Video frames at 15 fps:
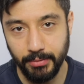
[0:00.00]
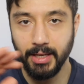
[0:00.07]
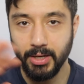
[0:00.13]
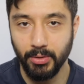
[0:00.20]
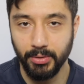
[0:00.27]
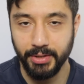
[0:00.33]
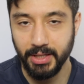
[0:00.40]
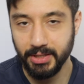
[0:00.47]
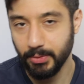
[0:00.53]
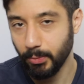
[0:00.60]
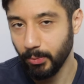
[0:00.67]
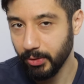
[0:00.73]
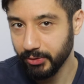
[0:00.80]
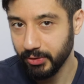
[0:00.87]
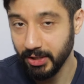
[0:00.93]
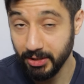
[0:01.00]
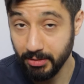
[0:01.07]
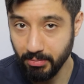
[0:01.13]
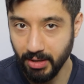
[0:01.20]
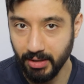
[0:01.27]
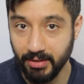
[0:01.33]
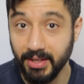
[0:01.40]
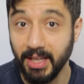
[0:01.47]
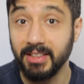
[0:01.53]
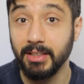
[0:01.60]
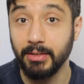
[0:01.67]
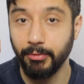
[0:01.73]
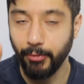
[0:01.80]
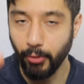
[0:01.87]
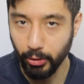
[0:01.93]
Ego doesn't want to admit that
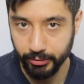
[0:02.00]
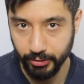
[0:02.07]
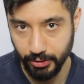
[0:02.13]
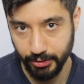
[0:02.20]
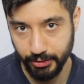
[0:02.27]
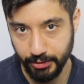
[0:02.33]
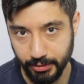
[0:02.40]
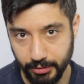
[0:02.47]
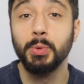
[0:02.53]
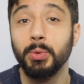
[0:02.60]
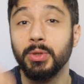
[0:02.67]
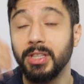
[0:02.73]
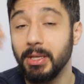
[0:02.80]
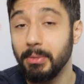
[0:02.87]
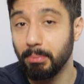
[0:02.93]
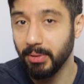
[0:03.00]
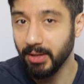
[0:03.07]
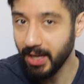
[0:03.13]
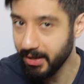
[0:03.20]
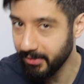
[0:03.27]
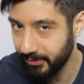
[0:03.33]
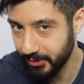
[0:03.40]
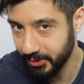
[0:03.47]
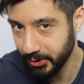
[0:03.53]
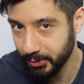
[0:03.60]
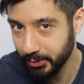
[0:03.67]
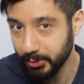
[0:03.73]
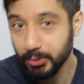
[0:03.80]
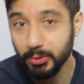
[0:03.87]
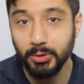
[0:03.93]
it falters, which would imply for
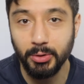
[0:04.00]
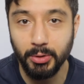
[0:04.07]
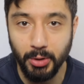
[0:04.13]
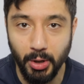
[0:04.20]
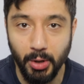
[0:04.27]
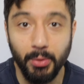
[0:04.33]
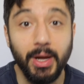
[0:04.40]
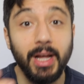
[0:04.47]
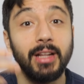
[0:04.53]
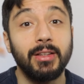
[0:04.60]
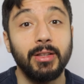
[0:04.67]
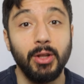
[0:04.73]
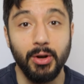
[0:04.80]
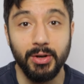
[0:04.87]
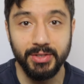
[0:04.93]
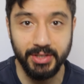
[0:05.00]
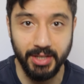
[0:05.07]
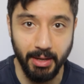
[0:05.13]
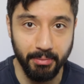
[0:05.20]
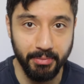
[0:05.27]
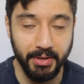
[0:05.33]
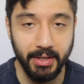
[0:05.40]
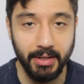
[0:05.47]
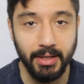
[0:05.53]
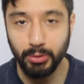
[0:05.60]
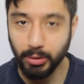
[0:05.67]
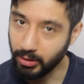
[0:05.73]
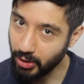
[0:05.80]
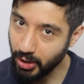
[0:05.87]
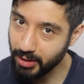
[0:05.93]
you to go and learn something.
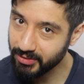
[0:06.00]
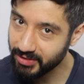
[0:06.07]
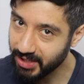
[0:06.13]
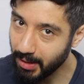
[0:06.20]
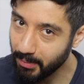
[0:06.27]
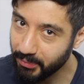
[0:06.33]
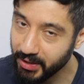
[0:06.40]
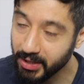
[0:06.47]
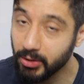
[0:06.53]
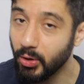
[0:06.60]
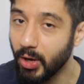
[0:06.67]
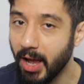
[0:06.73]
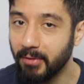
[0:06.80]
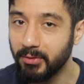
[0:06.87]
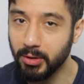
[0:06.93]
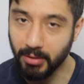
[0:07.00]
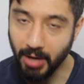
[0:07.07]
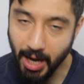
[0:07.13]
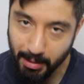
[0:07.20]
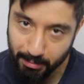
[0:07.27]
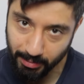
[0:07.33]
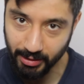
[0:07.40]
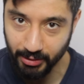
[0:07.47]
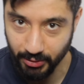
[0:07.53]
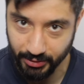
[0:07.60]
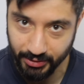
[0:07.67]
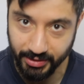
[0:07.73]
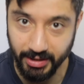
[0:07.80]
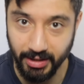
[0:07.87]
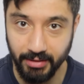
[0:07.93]
And to learn something, you have to humble
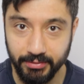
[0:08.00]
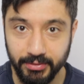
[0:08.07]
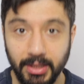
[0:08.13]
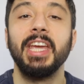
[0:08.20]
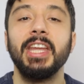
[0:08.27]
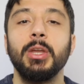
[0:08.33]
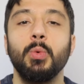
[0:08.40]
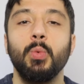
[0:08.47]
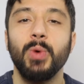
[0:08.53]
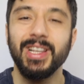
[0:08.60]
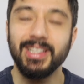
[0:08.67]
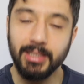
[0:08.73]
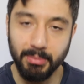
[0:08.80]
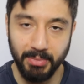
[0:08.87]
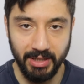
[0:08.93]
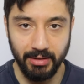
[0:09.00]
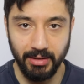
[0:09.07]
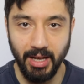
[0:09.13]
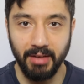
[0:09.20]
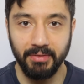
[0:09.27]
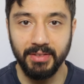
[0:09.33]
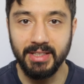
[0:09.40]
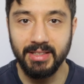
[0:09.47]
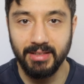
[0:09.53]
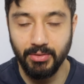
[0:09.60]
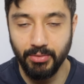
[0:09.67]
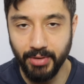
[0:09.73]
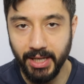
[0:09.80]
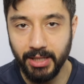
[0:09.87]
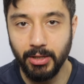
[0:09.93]
yourself. Gaining wisdom in life is
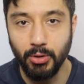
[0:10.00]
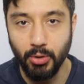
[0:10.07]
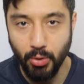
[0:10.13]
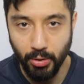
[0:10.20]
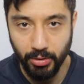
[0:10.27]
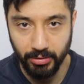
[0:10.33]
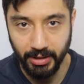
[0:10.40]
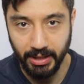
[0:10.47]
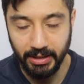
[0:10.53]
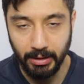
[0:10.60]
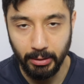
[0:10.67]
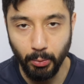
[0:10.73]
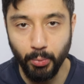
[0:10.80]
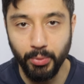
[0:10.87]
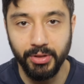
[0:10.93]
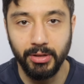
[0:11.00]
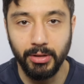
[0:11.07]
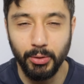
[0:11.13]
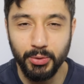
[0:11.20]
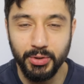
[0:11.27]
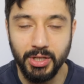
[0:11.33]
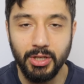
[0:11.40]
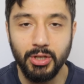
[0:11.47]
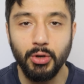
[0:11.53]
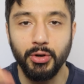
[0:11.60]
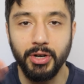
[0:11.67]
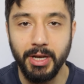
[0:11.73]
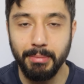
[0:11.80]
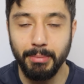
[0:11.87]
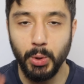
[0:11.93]
directly correlated with losing
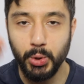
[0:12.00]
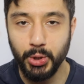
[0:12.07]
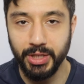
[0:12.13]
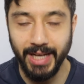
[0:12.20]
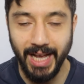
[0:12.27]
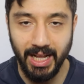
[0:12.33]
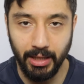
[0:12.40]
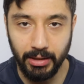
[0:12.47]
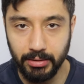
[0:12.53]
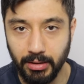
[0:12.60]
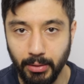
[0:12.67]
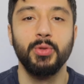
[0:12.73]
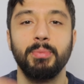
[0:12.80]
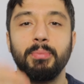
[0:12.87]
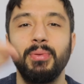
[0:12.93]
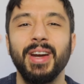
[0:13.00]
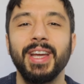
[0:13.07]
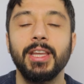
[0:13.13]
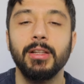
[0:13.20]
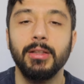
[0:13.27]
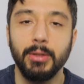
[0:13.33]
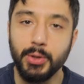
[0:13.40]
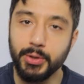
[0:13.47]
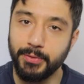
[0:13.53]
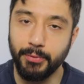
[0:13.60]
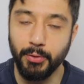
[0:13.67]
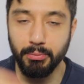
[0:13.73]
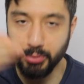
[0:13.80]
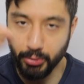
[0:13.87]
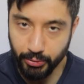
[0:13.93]
your emotionality, with breaking loose
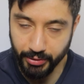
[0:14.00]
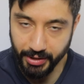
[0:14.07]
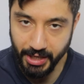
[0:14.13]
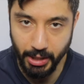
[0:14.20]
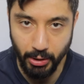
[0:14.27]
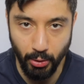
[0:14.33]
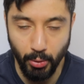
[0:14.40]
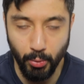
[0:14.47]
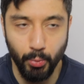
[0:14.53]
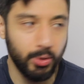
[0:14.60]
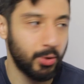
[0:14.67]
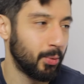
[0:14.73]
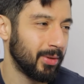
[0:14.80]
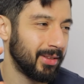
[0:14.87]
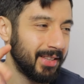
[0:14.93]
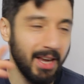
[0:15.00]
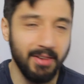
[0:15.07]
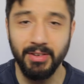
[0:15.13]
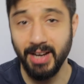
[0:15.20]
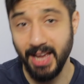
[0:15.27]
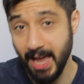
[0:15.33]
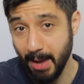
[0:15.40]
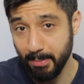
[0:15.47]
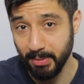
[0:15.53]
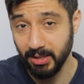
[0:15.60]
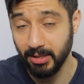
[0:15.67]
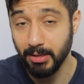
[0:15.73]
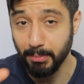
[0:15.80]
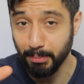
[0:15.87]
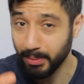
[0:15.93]
from your ego, which will never
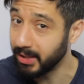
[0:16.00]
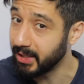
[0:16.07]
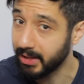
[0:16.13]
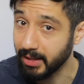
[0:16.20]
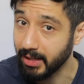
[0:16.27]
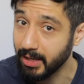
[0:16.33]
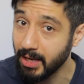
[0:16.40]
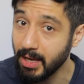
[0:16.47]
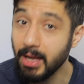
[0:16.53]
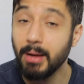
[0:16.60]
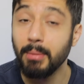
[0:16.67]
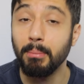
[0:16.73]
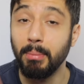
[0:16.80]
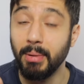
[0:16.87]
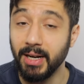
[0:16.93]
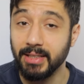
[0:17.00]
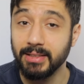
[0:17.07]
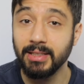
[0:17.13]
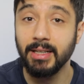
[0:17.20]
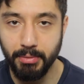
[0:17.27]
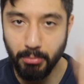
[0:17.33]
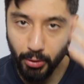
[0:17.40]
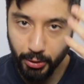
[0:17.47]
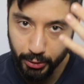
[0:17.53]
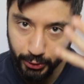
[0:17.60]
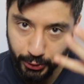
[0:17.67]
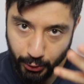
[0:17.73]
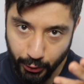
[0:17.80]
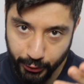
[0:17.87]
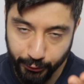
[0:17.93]
happen completely. But the more
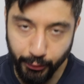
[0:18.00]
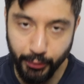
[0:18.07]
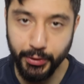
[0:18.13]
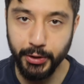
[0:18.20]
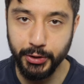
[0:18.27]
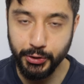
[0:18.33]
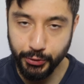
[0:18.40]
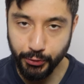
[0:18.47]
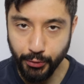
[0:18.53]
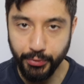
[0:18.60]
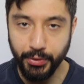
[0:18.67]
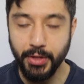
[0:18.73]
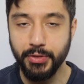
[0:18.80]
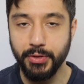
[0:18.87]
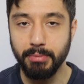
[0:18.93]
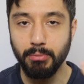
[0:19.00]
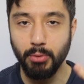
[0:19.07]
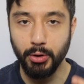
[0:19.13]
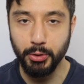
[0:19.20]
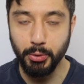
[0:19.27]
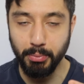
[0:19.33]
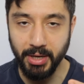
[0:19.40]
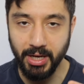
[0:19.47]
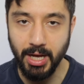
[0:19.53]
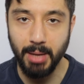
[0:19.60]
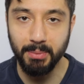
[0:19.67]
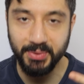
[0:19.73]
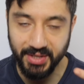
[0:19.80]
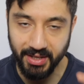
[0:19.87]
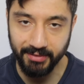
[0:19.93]
you search for the truth, the more you
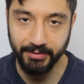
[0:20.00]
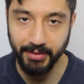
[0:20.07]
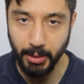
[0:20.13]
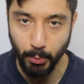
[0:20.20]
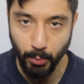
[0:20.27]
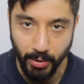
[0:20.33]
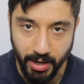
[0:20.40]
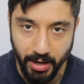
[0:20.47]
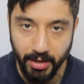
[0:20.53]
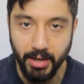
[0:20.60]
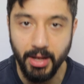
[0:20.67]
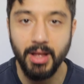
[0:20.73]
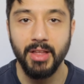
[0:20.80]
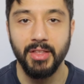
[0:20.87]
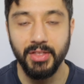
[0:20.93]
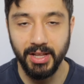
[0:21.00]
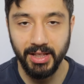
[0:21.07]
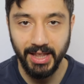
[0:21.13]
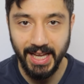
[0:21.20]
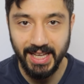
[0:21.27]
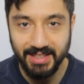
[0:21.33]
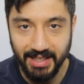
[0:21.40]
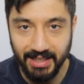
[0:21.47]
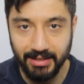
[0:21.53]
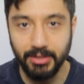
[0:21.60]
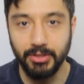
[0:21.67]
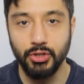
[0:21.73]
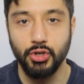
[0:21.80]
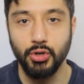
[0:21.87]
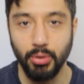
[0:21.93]
become self-aware, the less it
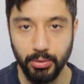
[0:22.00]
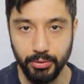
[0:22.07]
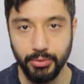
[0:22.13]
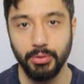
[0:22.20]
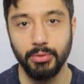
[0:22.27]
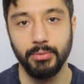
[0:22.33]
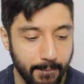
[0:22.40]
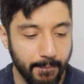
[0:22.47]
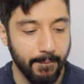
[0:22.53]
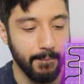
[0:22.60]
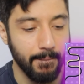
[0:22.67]
controls you.